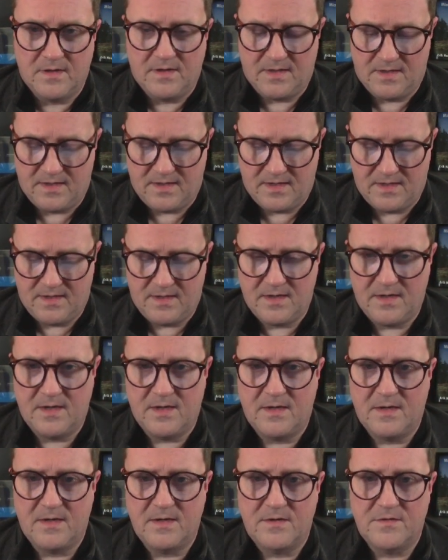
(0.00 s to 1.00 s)

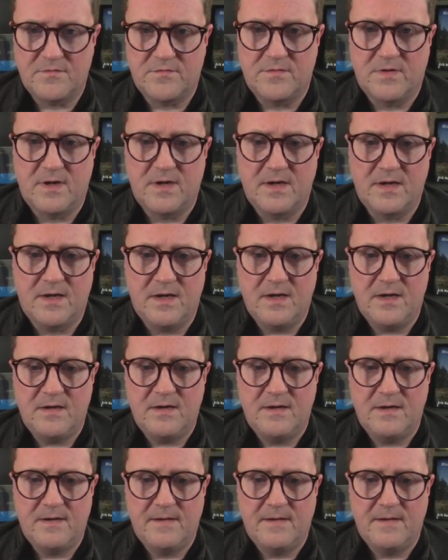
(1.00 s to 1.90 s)
and try again.